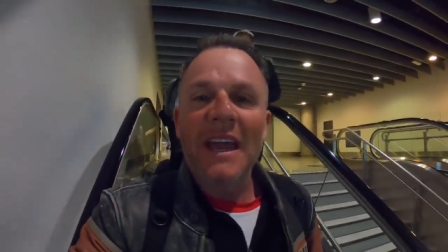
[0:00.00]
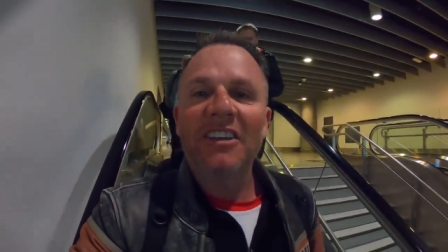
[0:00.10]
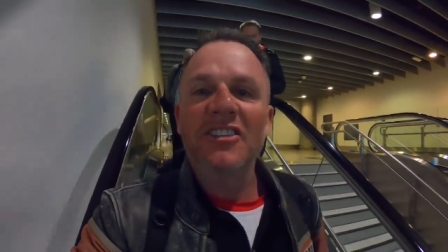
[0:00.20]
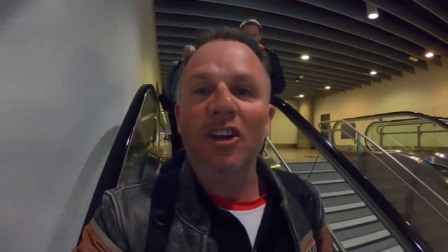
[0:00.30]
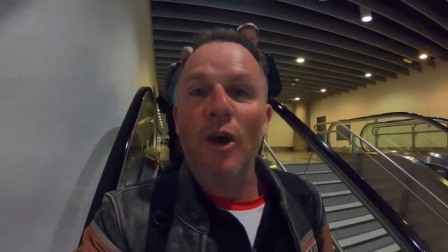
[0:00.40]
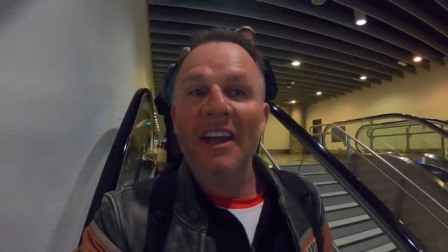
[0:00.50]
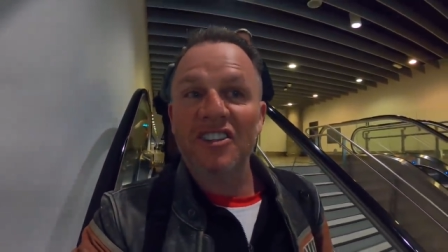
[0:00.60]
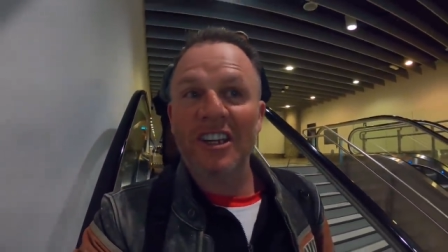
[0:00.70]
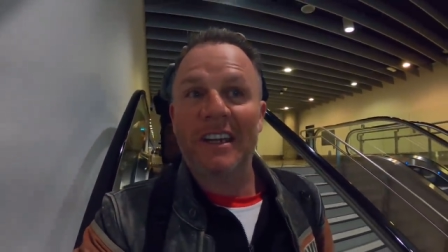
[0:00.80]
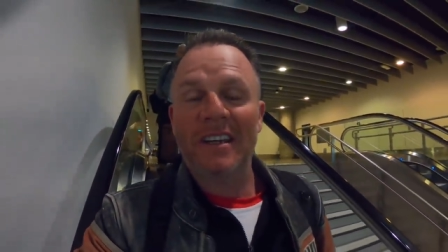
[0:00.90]
yeah, she's a great
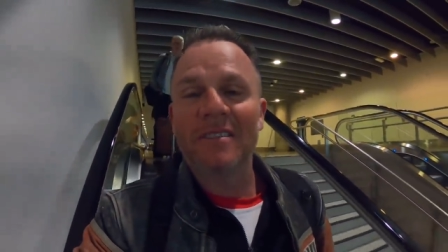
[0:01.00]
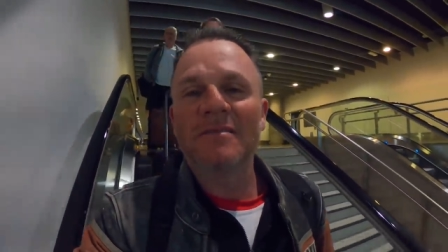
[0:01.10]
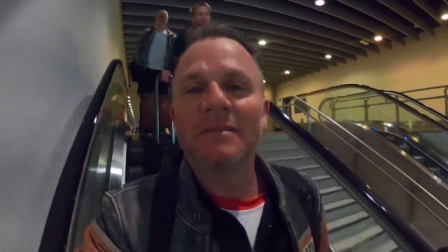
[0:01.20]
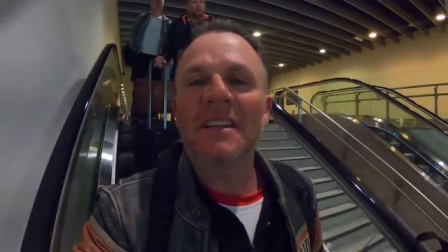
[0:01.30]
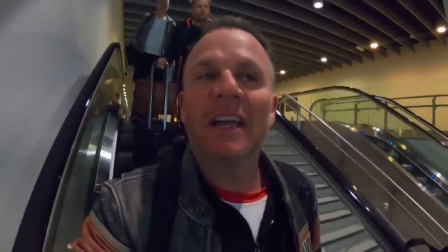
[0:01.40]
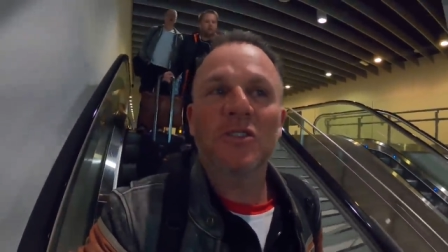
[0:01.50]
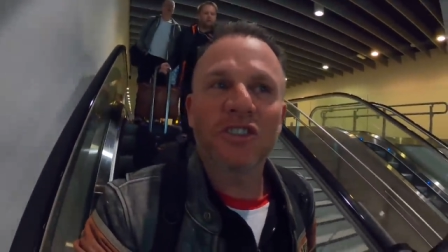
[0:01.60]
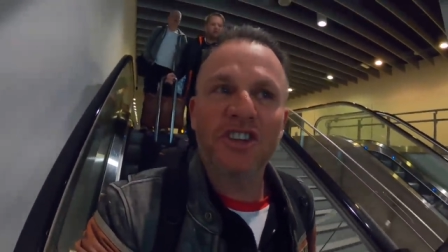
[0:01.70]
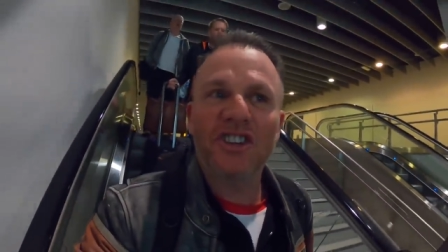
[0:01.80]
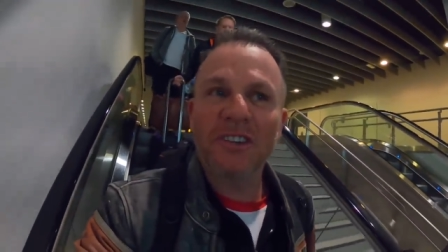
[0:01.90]
chick. And it
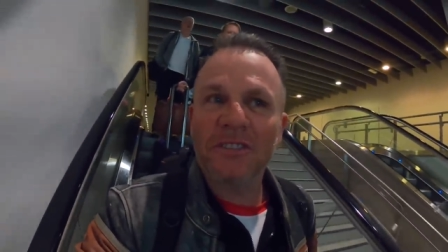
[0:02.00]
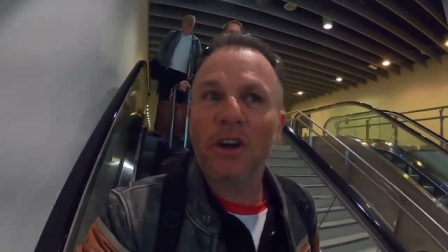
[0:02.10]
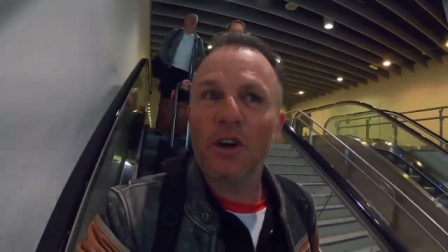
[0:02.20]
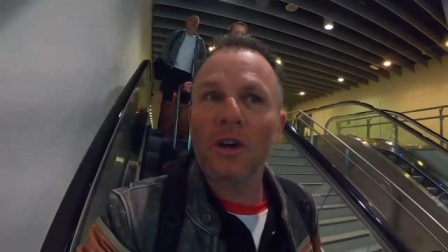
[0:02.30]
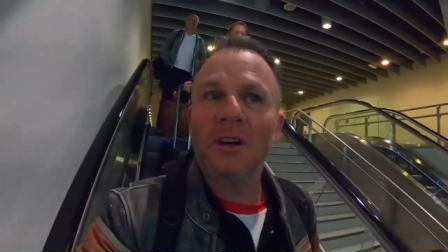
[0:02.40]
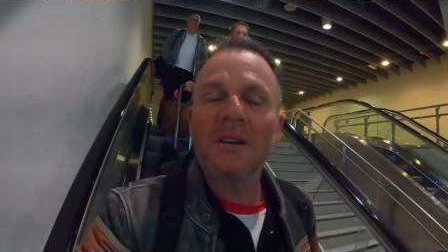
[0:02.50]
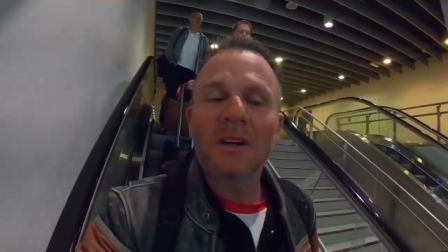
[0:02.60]
was shit for her.